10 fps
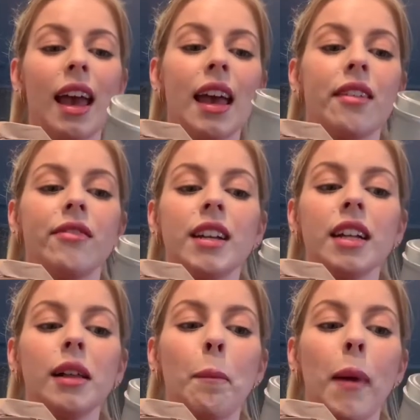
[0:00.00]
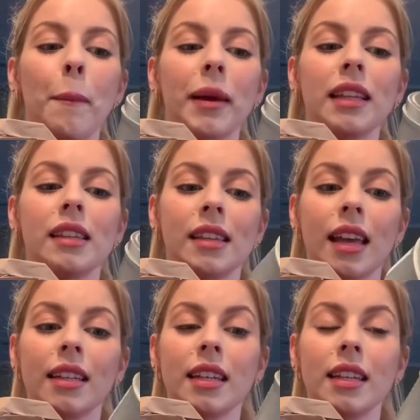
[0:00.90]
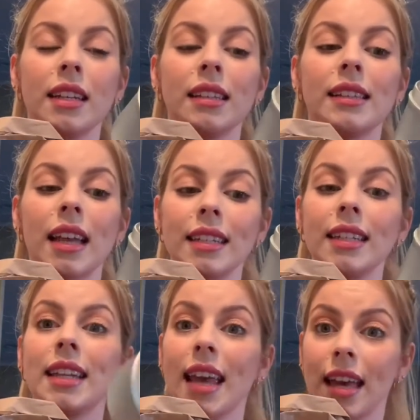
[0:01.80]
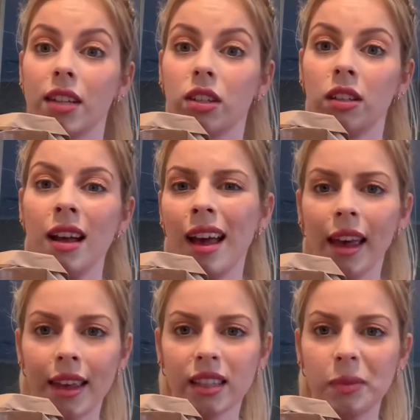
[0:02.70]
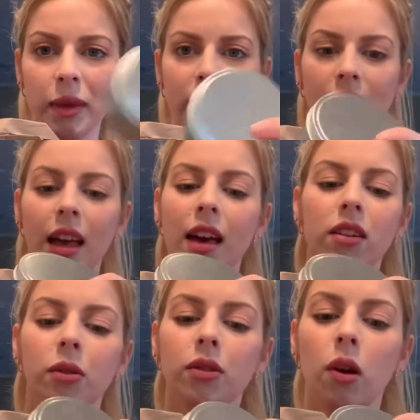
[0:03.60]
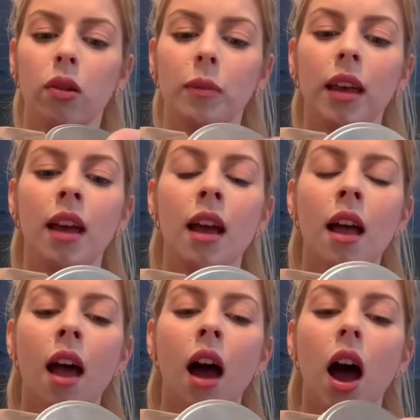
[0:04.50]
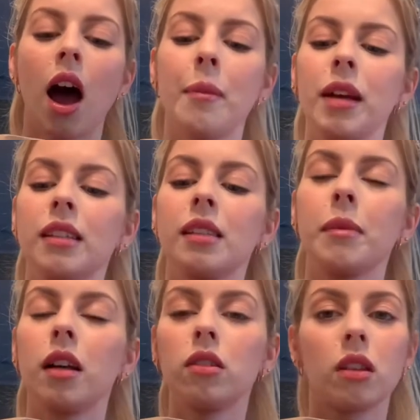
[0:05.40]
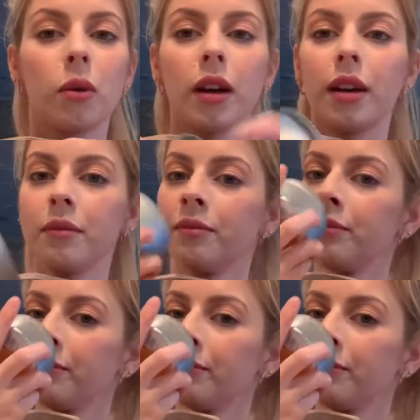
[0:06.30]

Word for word: a vanilla pumpkin scented, scented candle. I can't speak today. I don't know what's wrong with me. Um, it smells so good.